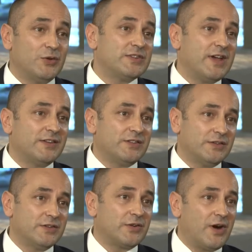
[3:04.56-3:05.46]
use case that you
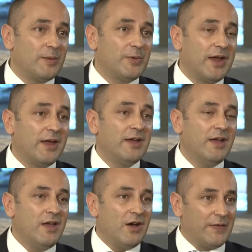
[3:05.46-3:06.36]
described there,
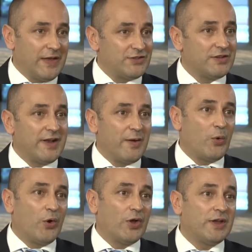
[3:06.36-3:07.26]
on the edge of the
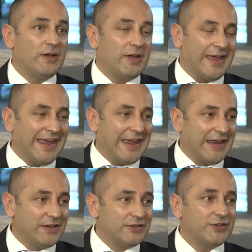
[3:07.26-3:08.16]
network,
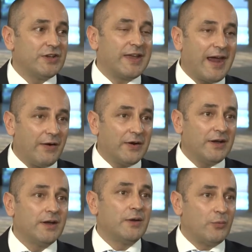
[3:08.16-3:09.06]
into
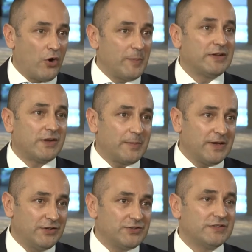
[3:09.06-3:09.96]
carrier roaming type
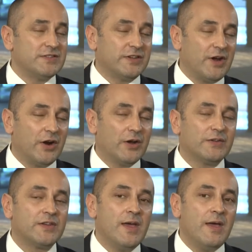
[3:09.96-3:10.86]
conditions and
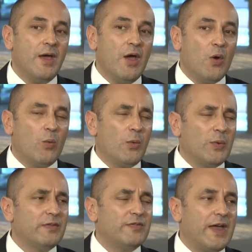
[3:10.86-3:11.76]
scenarios. What
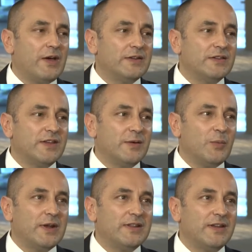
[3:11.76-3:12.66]
we've found is that
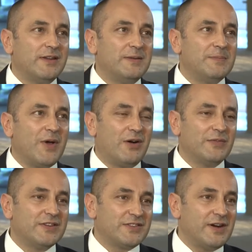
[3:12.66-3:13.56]
one of the
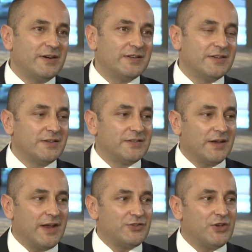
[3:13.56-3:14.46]
obvious areas is
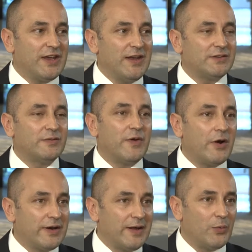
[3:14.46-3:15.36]
that as you connect to
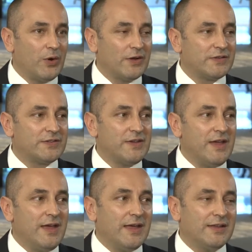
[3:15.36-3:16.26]
foreign networks,
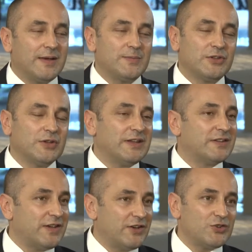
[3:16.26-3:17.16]
it's absolutely
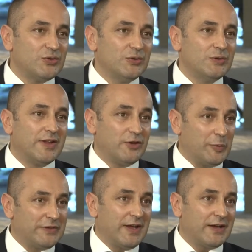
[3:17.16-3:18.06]
essential that you
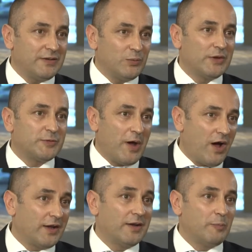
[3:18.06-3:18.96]
protect what's
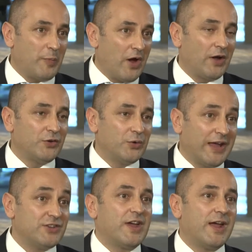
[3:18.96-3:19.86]
behind your
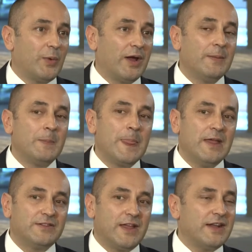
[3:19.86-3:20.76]
edge gateway.
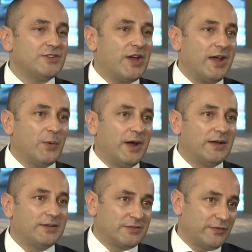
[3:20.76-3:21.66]
So that edge gateway
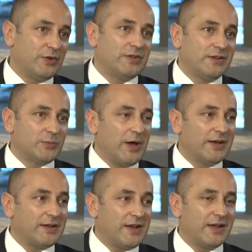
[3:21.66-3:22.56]
does a few things. One,
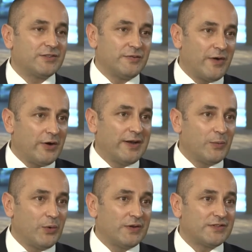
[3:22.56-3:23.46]
it connects to foreign
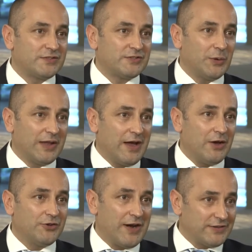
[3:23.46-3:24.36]
networks to allow
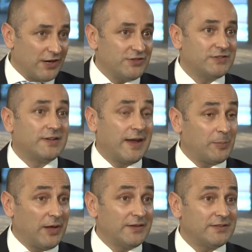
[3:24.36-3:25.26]
transactions to take
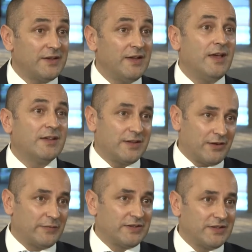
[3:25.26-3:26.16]
place, so that
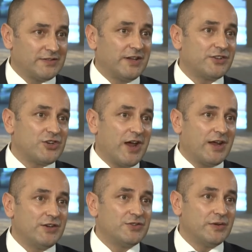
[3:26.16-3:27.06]
obviously there's an
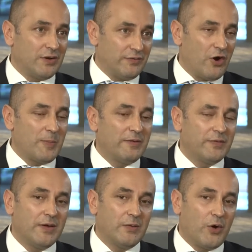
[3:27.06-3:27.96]
exchange of
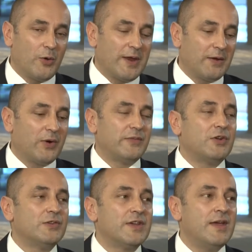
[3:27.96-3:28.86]
roaming
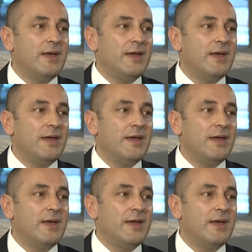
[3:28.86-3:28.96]
revenues.